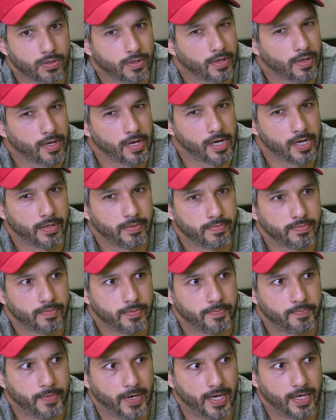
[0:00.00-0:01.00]

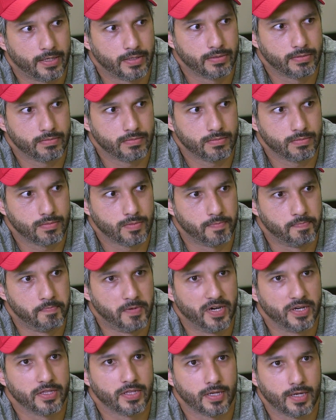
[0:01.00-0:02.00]
program about a
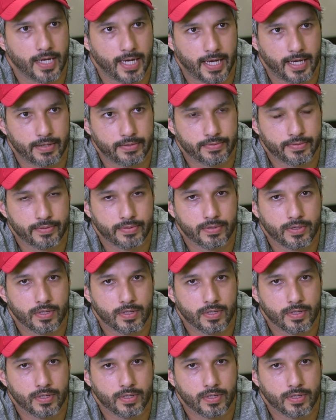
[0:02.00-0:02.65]
month and a half,